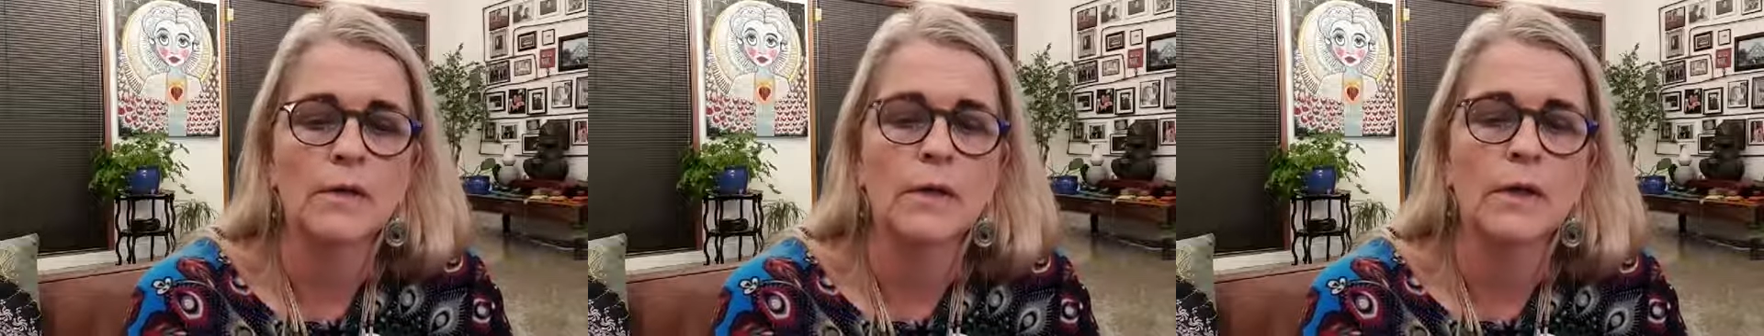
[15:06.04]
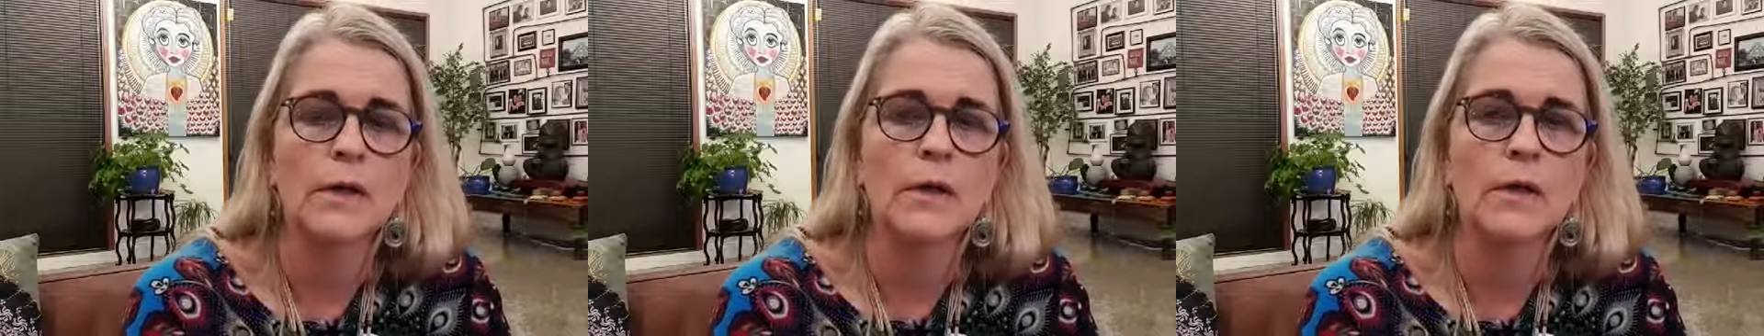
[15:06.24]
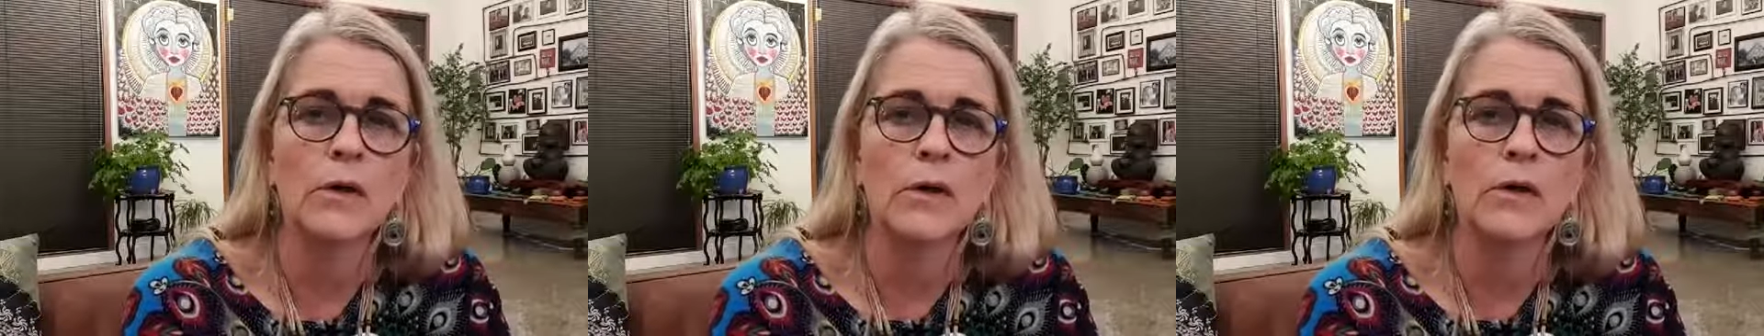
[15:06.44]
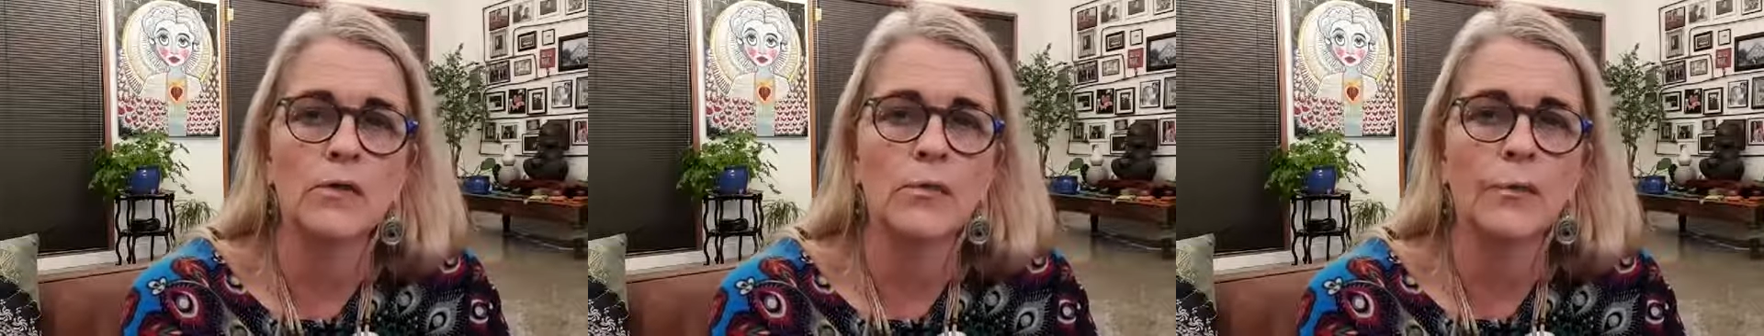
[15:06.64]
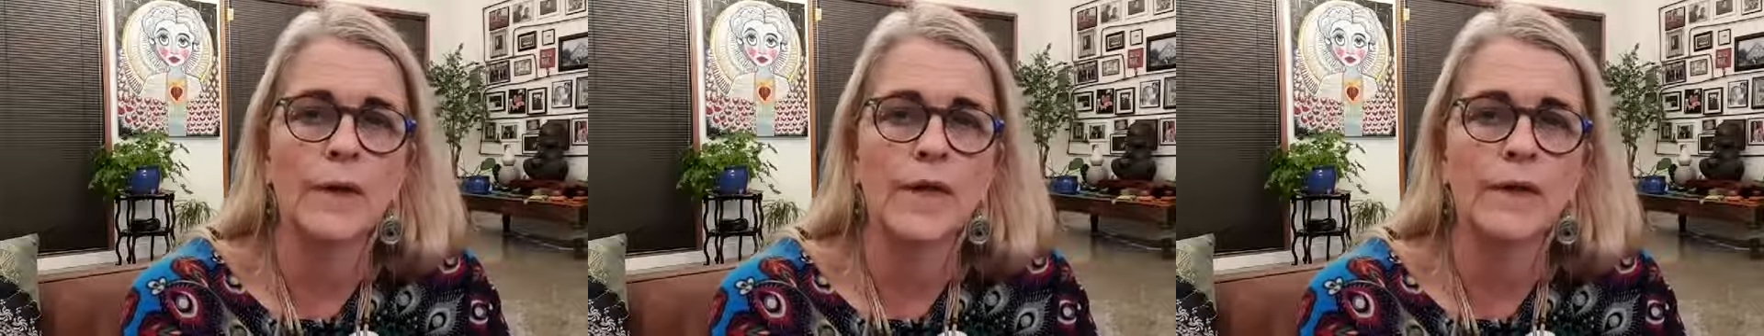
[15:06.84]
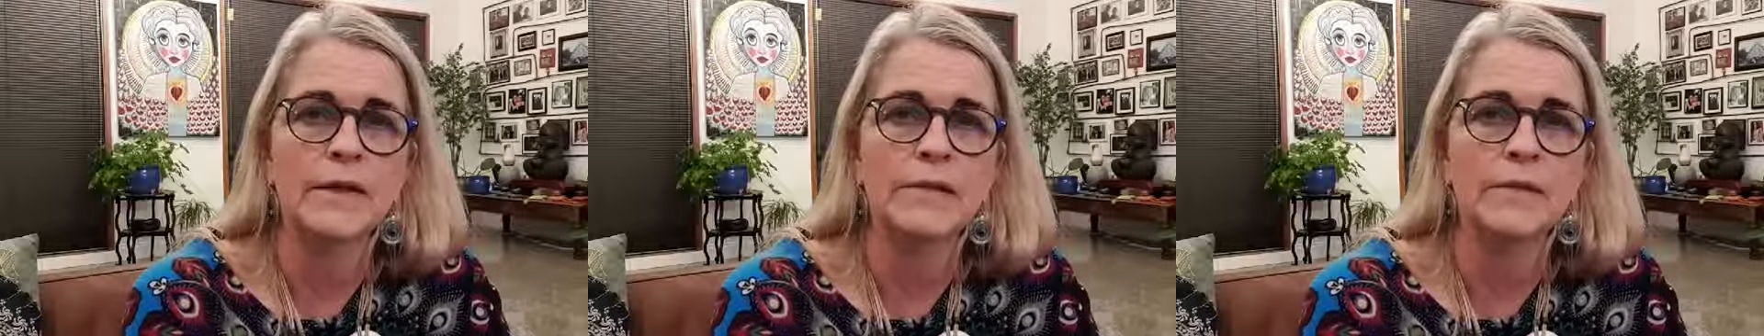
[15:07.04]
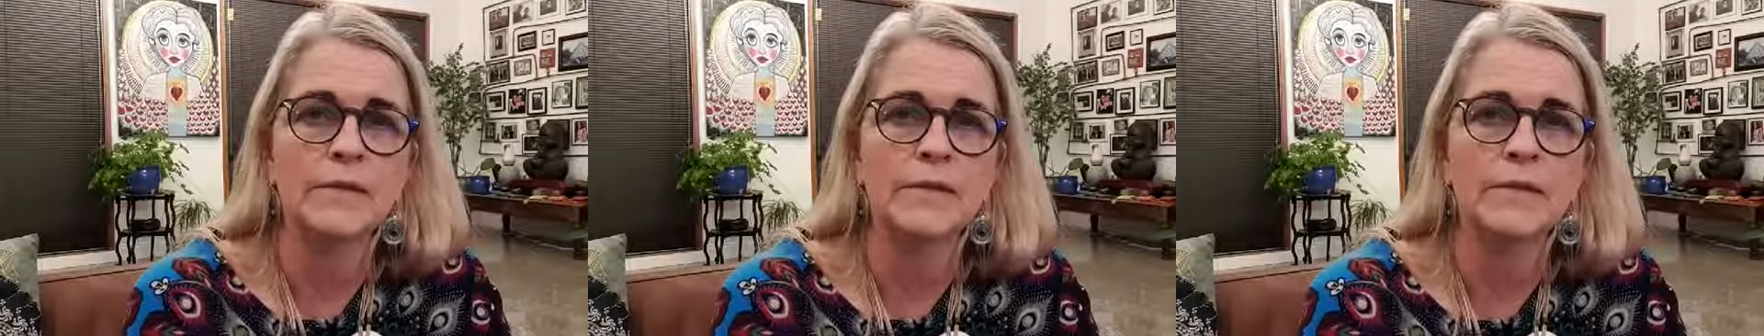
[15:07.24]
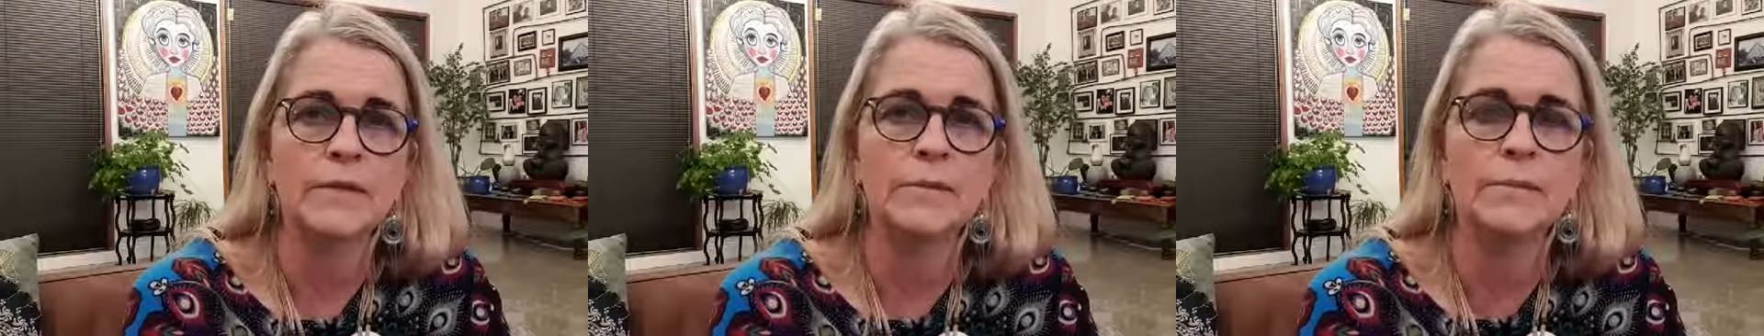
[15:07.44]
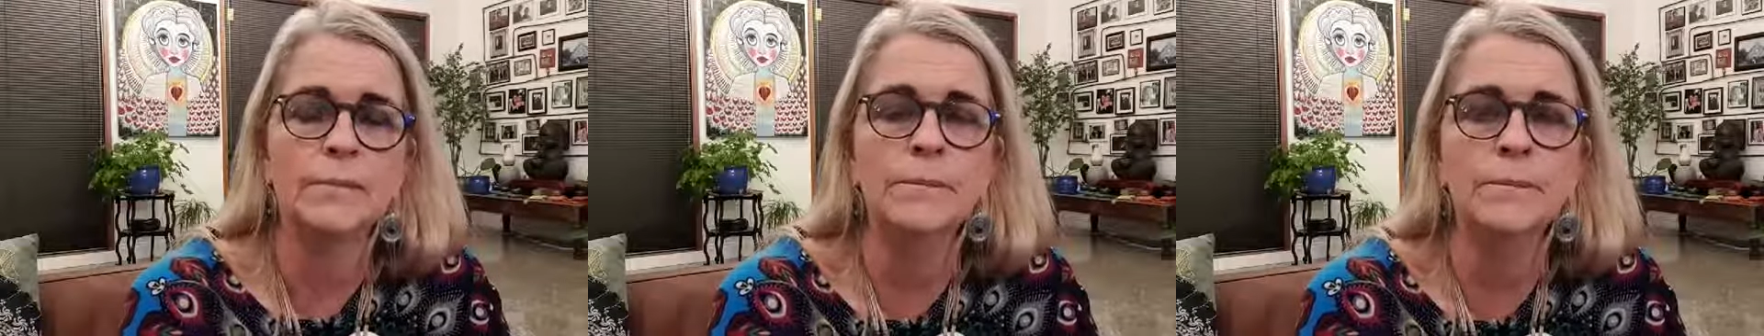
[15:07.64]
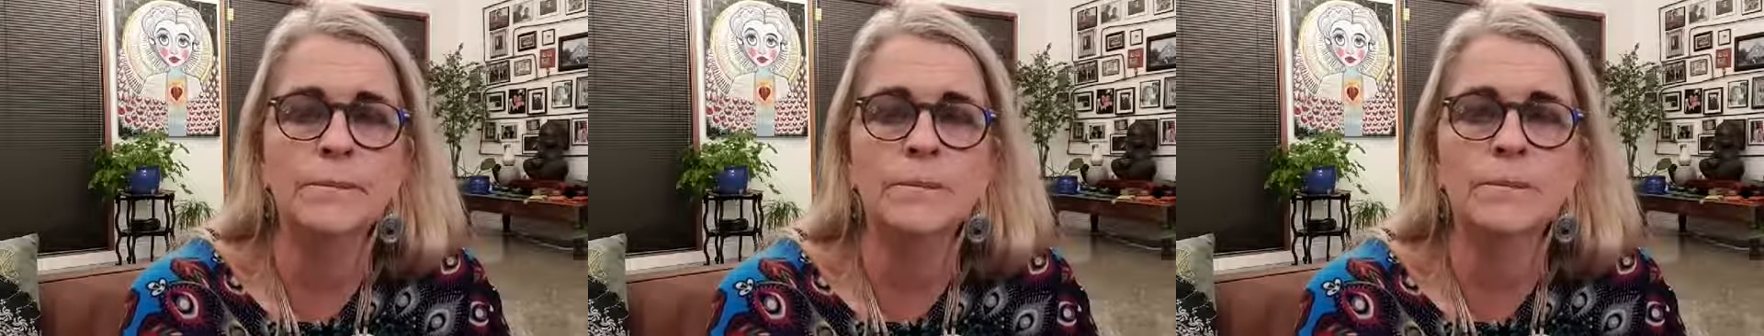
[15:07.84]
a lot of parents
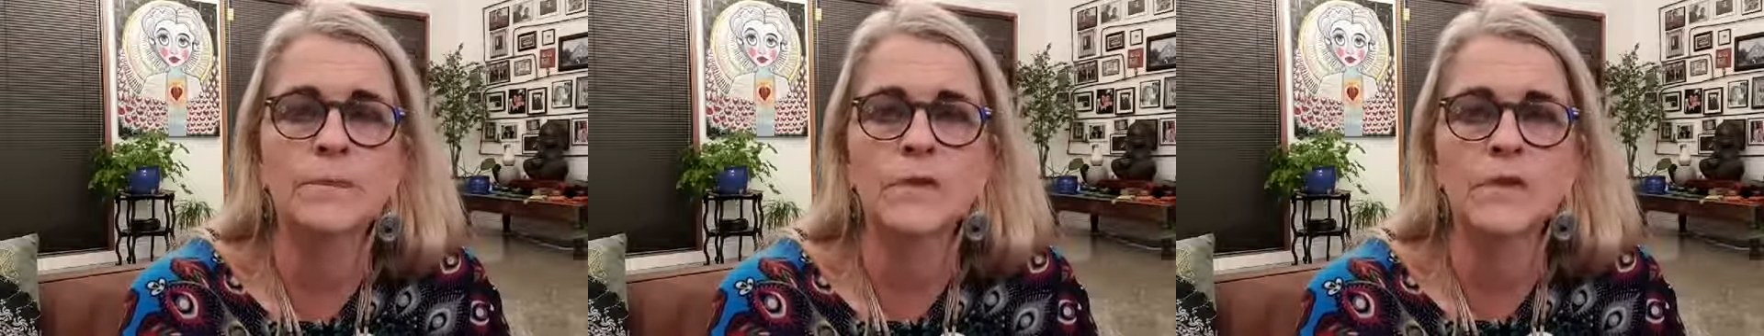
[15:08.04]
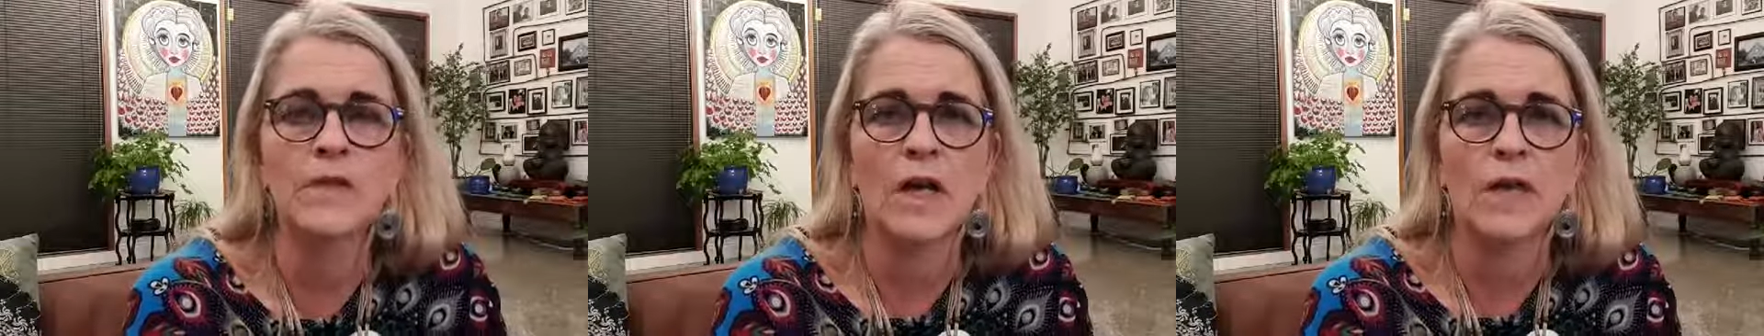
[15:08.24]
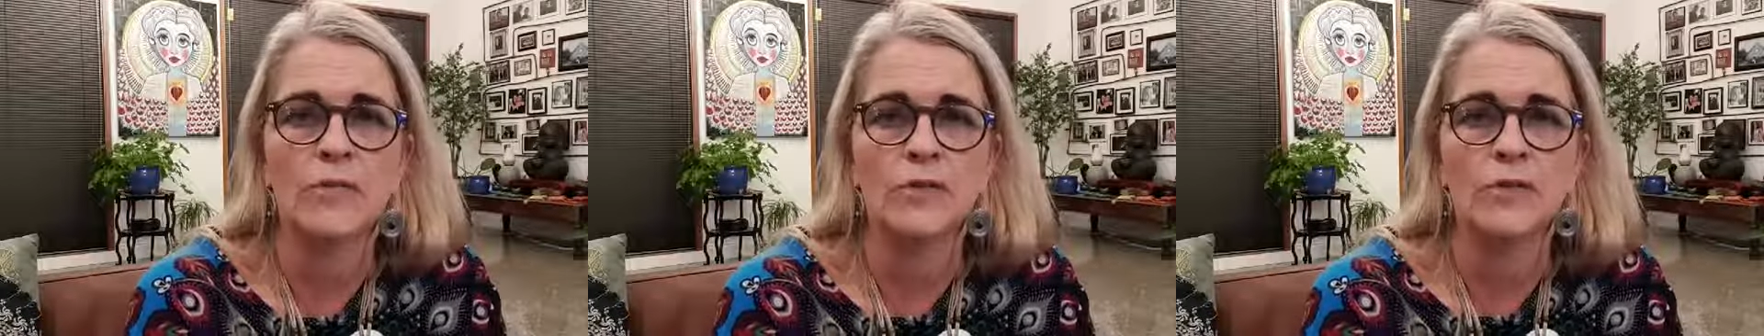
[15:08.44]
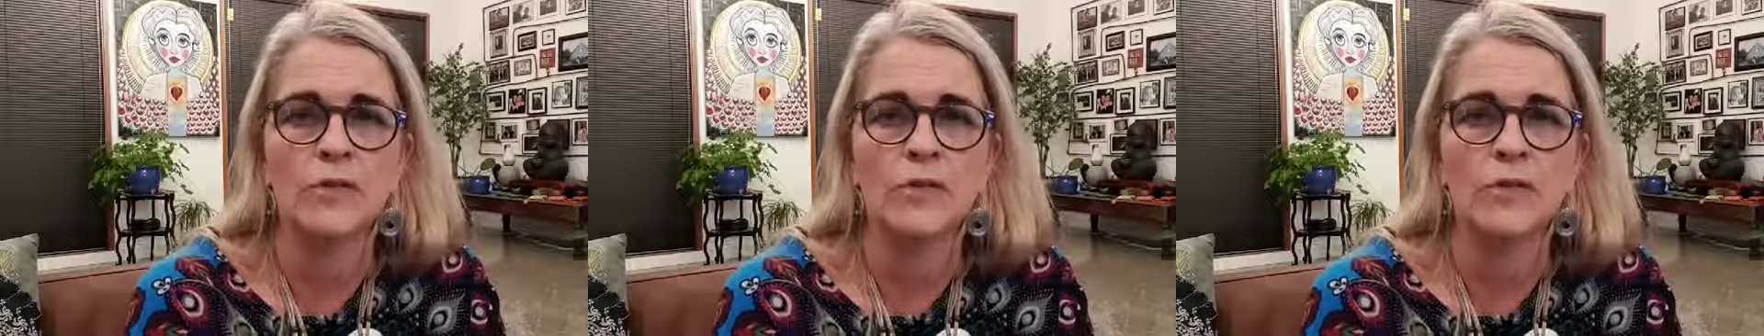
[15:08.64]
suffered